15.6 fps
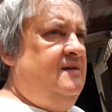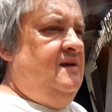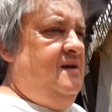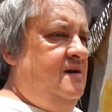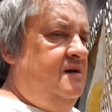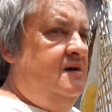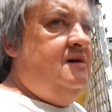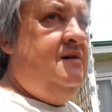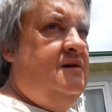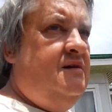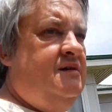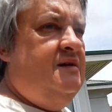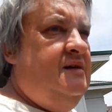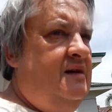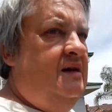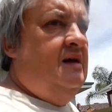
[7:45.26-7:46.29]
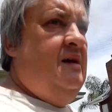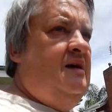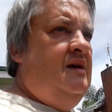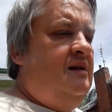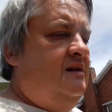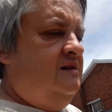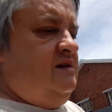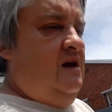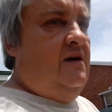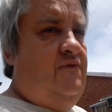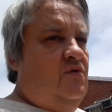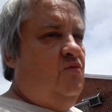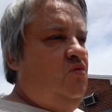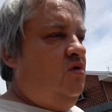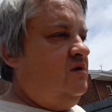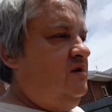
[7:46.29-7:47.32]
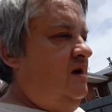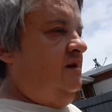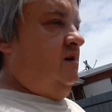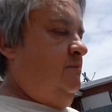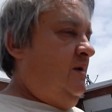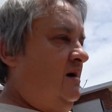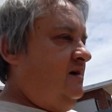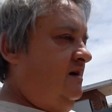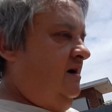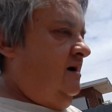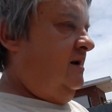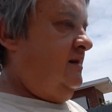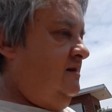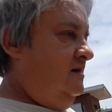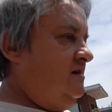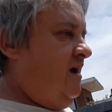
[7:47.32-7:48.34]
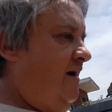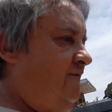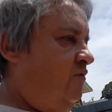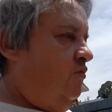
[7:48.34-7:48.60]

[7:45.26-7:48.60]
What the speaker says: Yeah. Let's go for a walk down the backyard. Just go